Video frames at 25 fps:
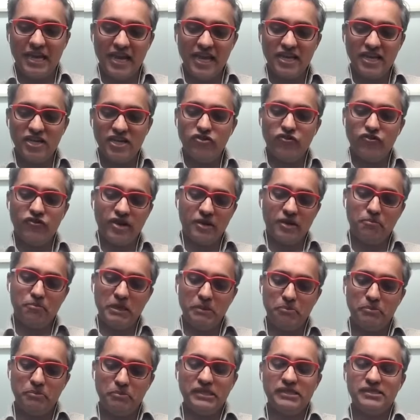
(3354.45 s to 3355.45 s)
hindering
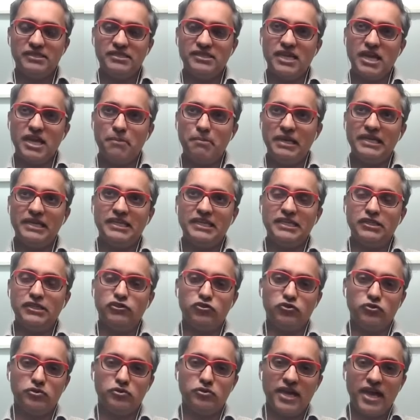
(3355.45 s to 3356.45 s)
people's ability
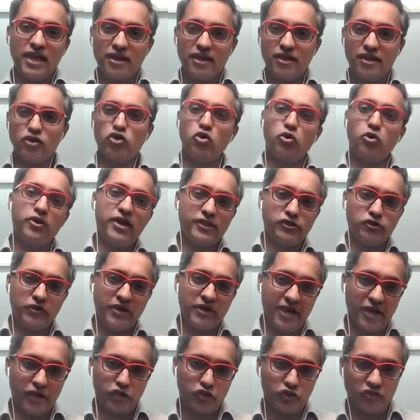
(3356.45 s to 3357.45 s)
to get a good
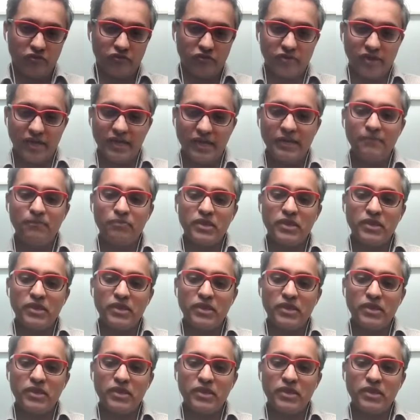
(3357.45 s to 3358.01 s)
education, right?